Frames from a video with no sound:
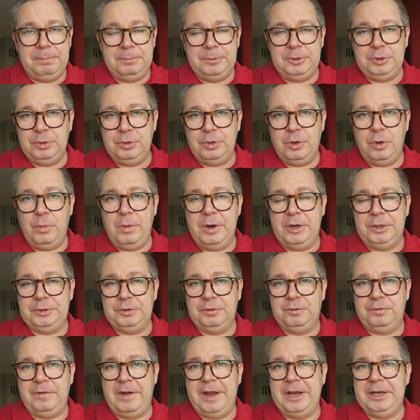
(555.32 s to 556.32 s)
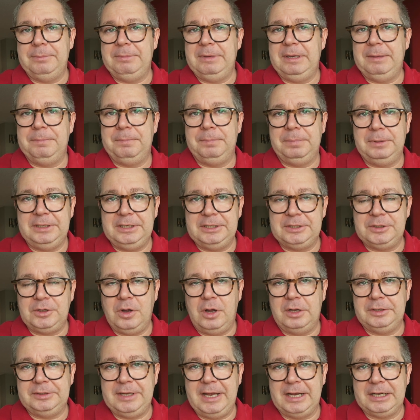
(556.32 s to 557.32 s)
you know where to find me. Please
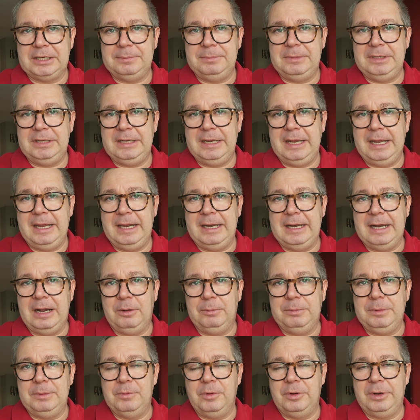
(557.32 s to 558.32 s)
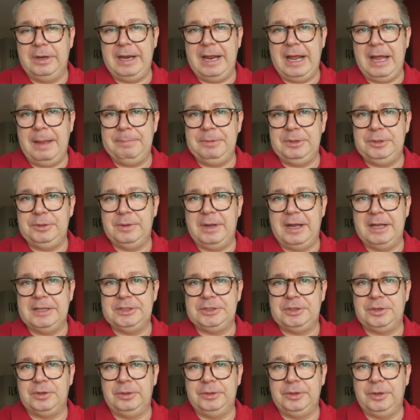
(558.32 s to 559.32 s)
contact me and I'll be more than happy to
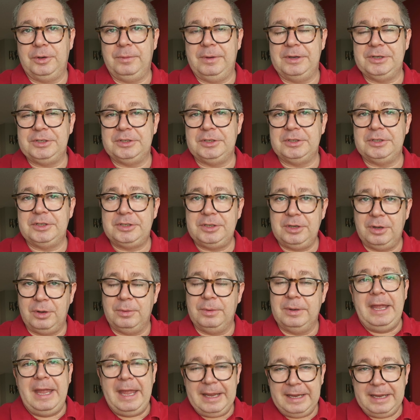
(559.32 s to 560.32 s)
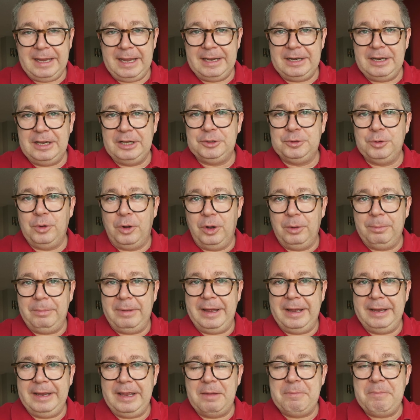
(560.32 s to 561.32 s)
answer all your questions. So again, to all
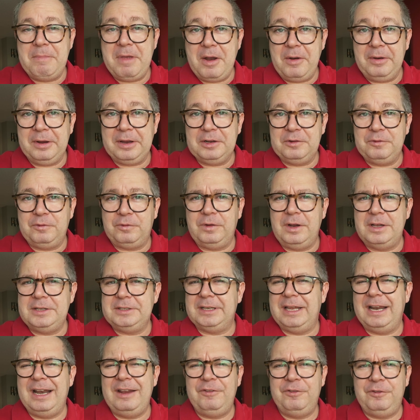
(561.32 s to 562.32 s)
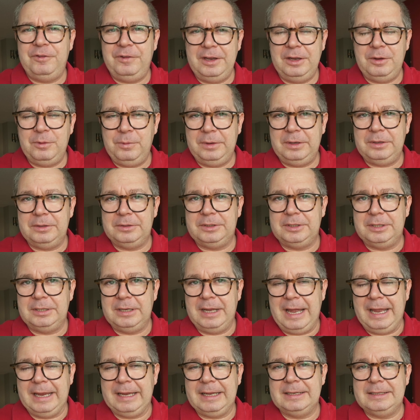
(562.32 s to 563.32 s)
my American friends, and I think we could,
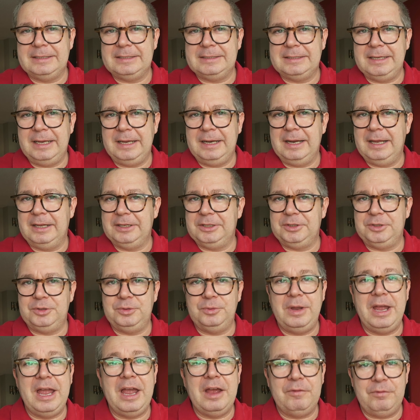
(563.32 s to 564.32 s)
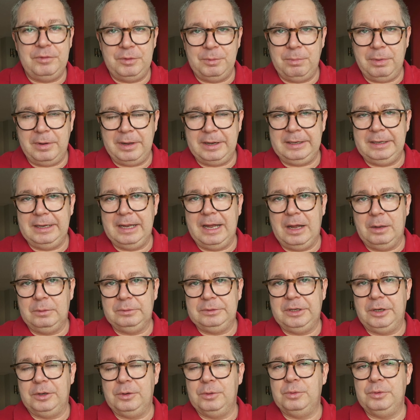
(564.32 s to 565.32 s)
I can say that to everybody
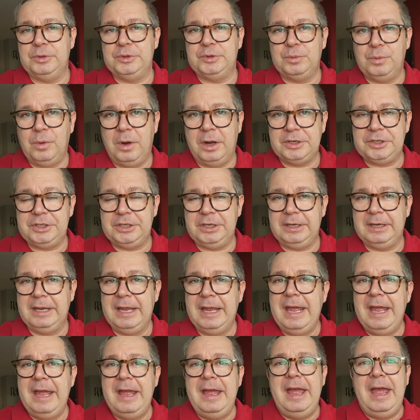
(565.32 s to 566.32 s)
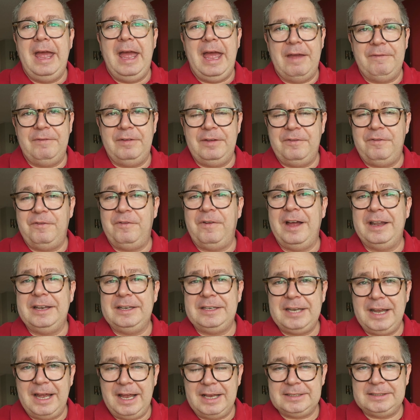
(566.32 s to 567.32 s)
out there who's watching, have a
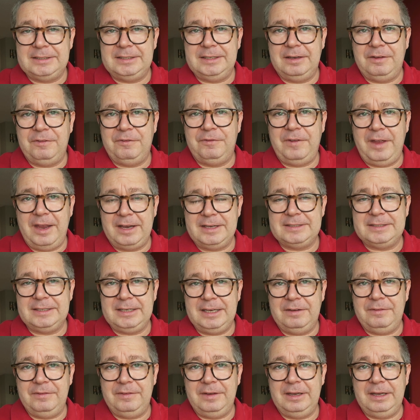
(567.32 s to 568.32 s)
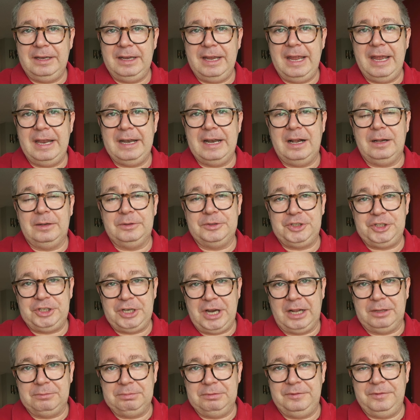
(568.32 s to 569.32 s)
fantastic Thanksgiving and I'll
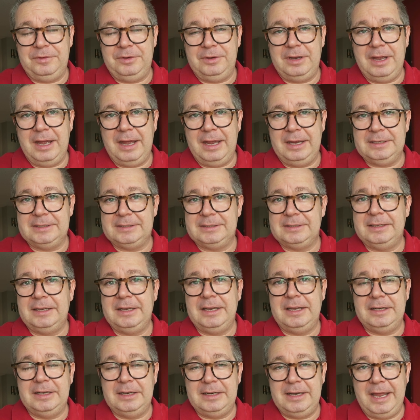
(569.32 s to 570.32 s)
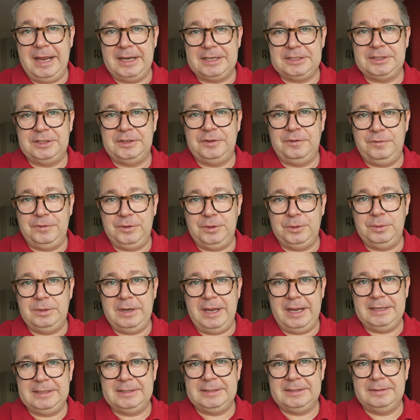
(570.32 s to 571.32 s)
chat with you guys in the next few
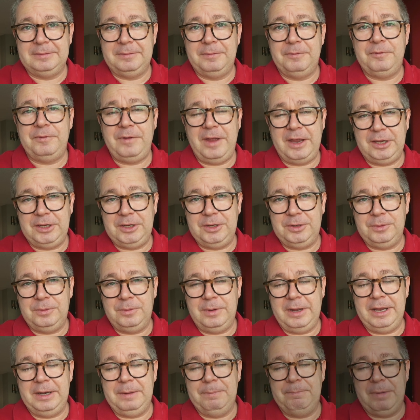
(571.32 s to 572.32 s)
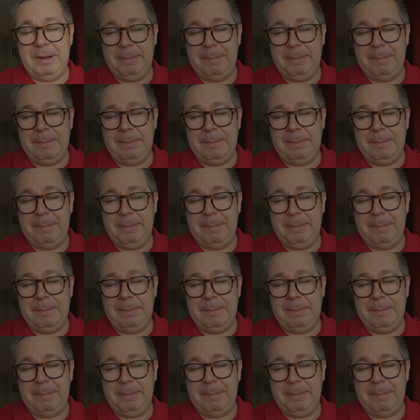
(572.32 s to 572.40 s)
days. Thank you and